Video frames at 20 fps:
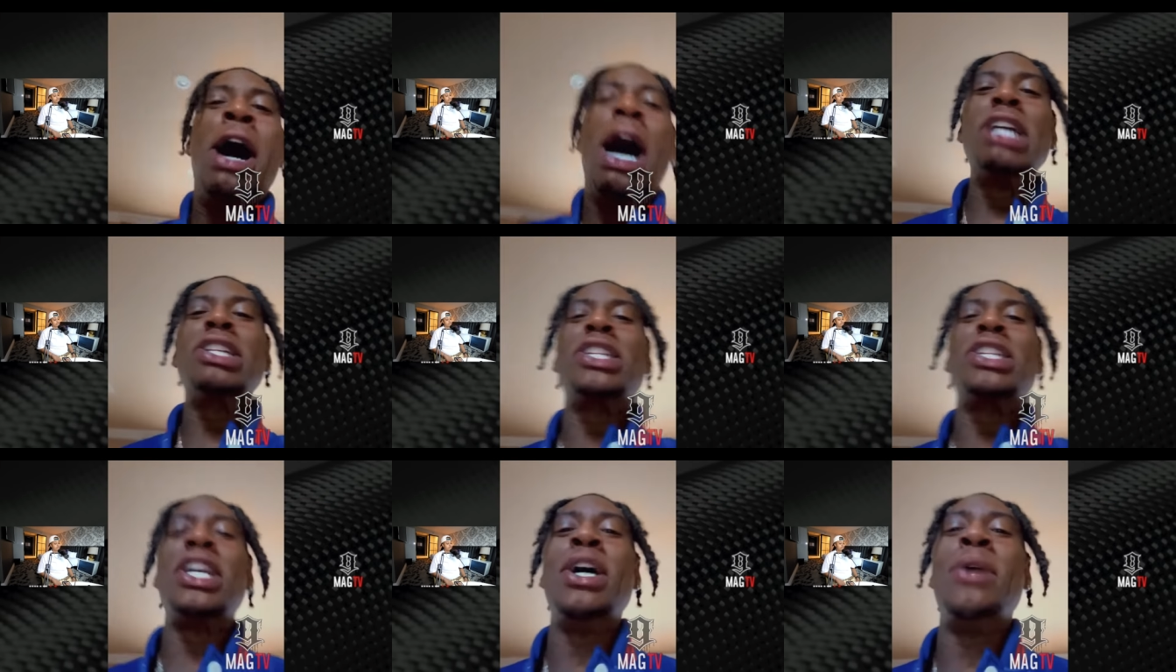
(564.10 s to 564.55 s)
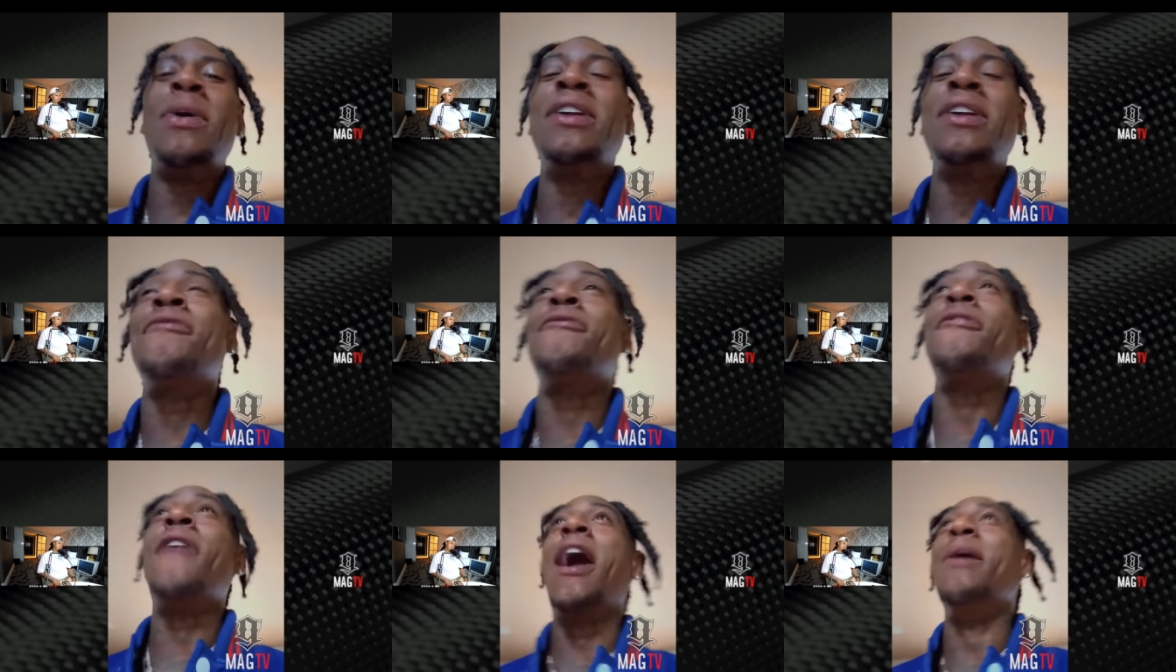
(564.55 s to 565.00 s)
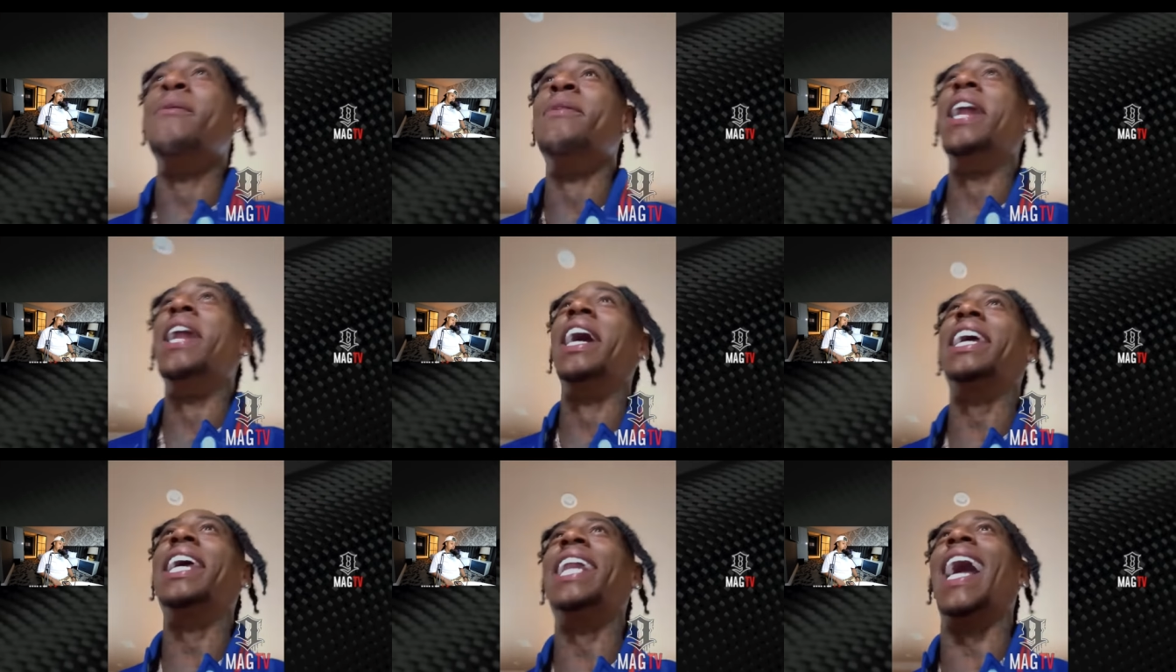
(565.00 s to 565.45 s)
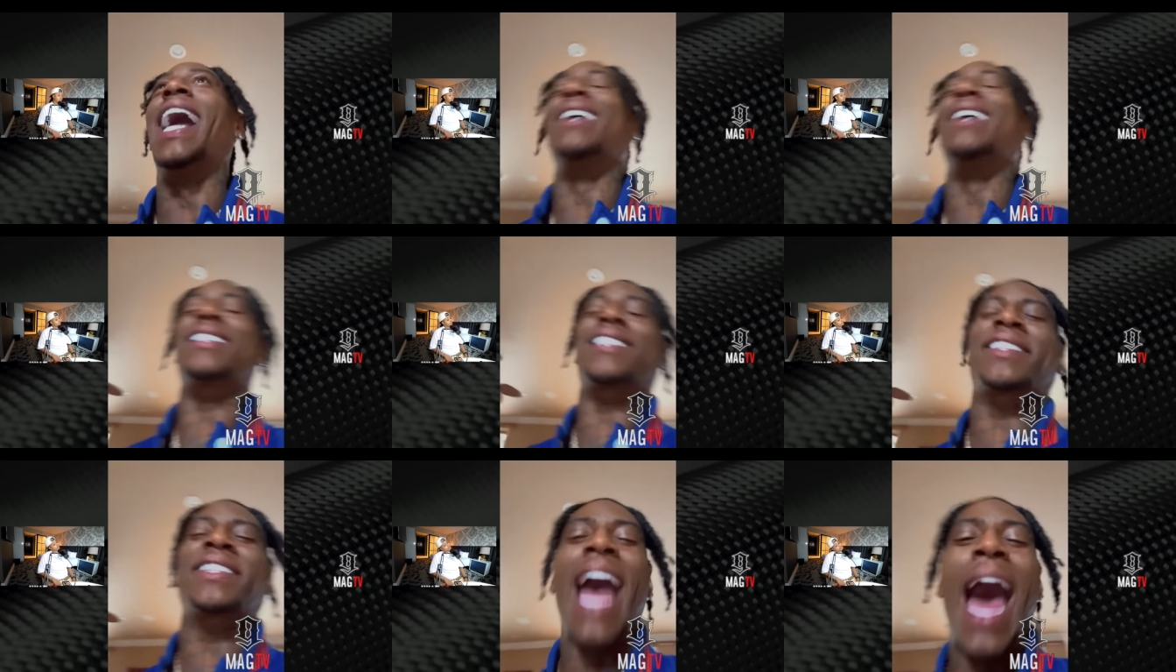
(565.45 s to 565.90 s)
I still wanna fight when I get
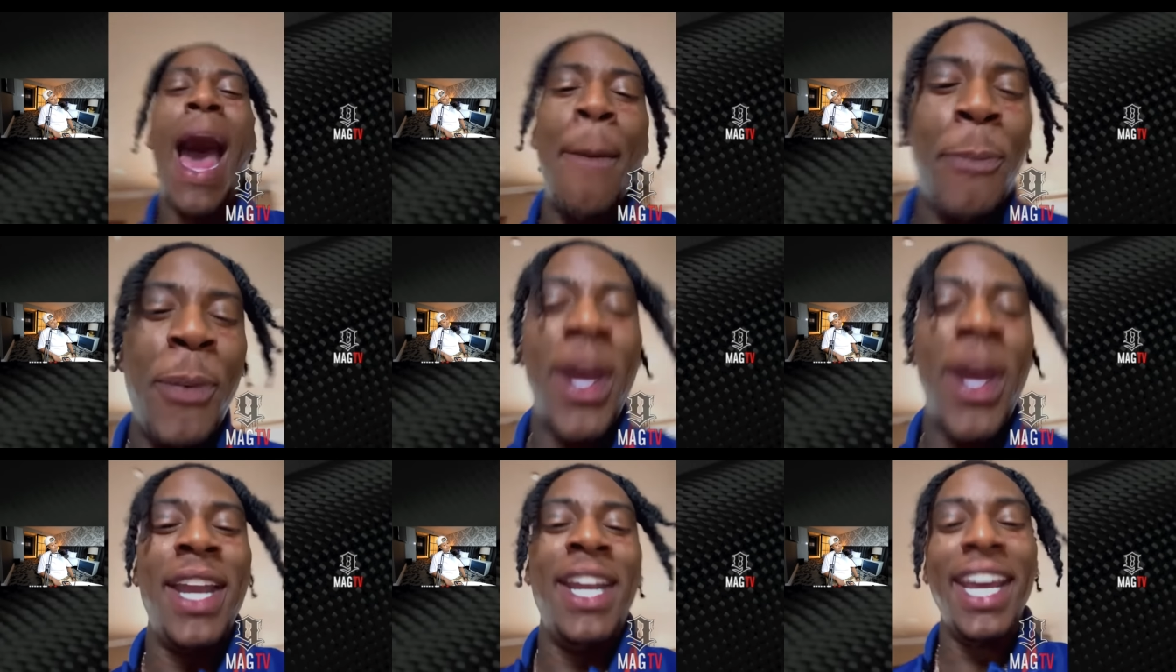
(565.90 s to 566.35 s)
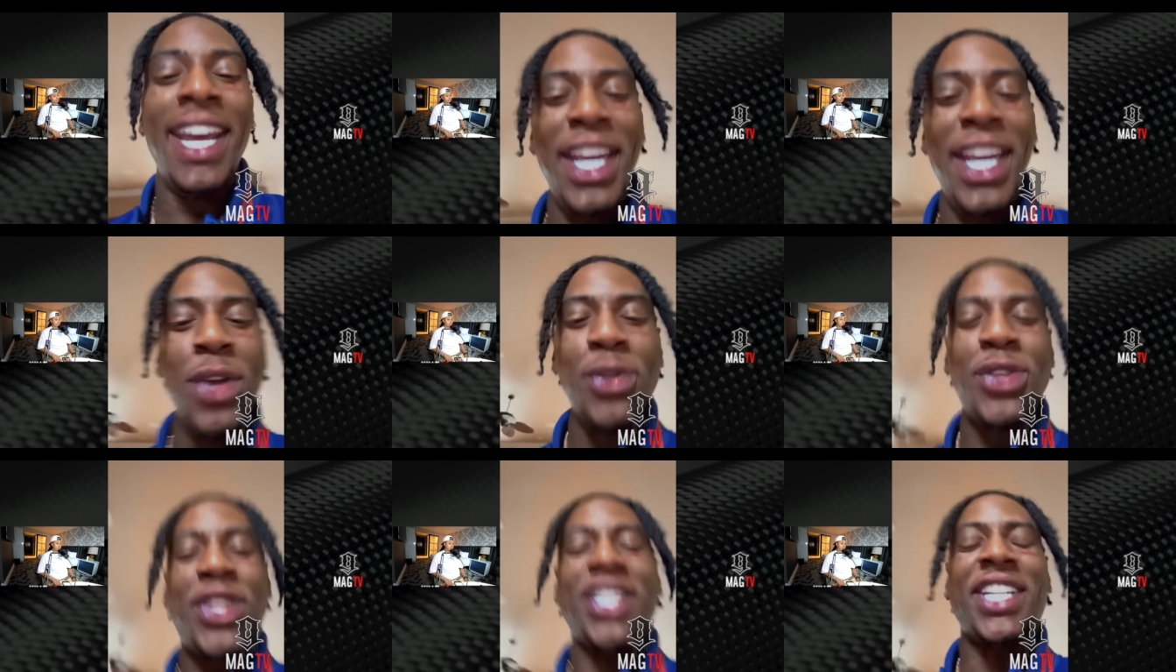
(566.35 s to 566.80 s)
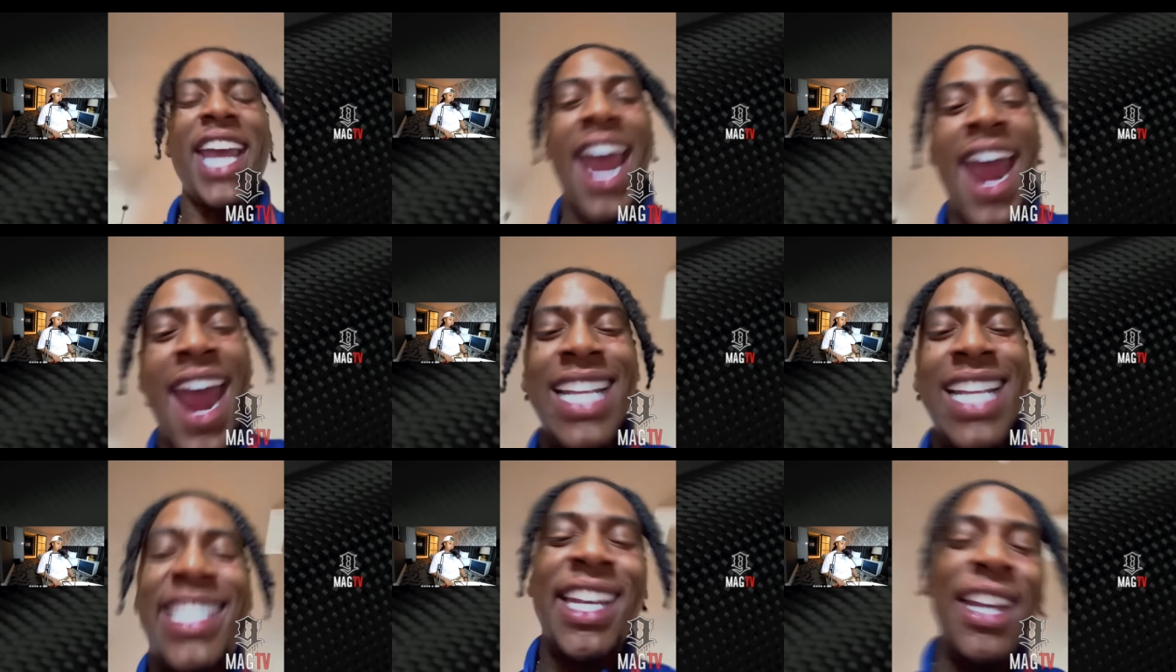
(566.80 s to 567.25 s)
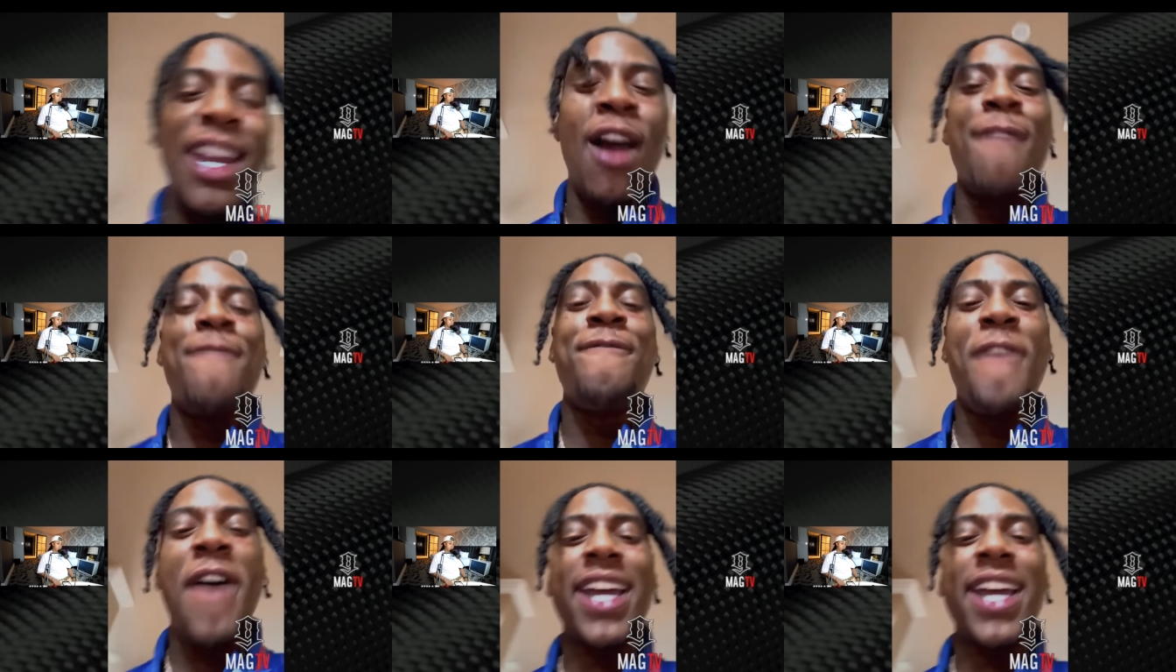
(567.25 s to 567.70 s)
out. Stop it, nigga. You scared to
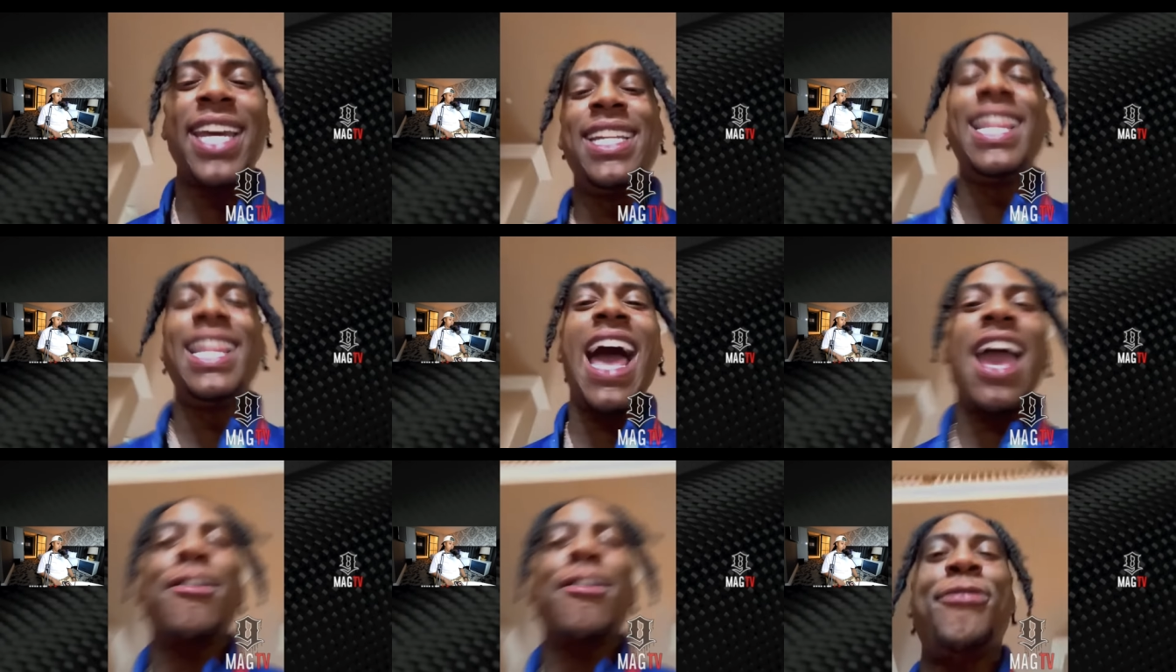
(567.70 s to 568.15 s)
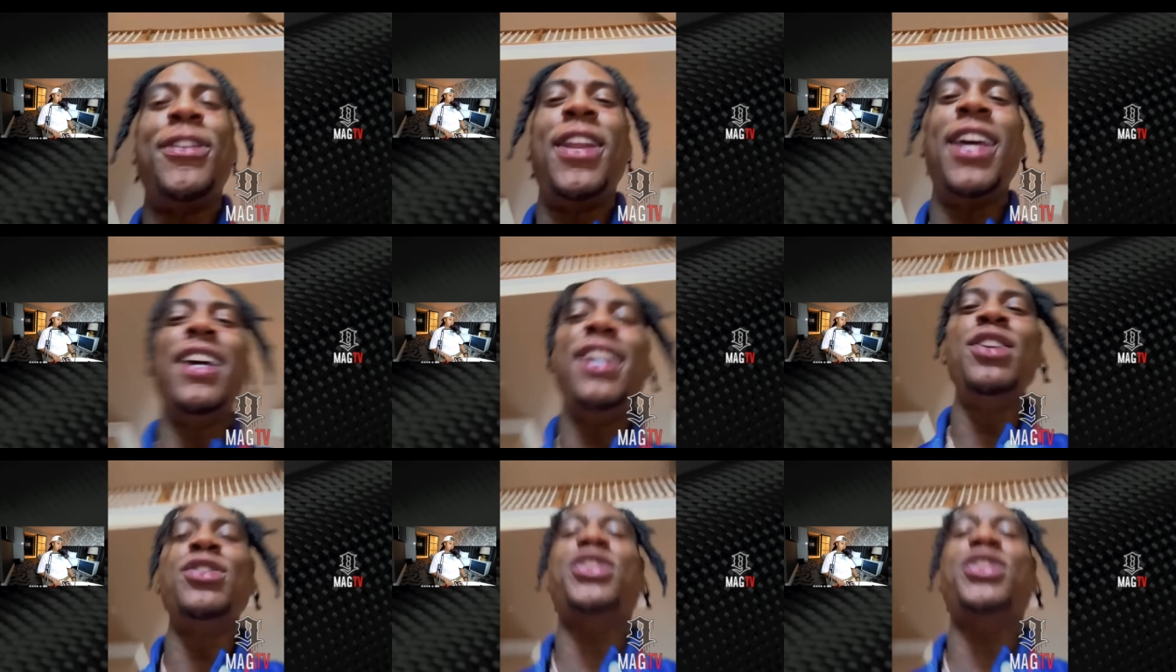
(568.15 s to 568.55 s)
your fucking life, nigga.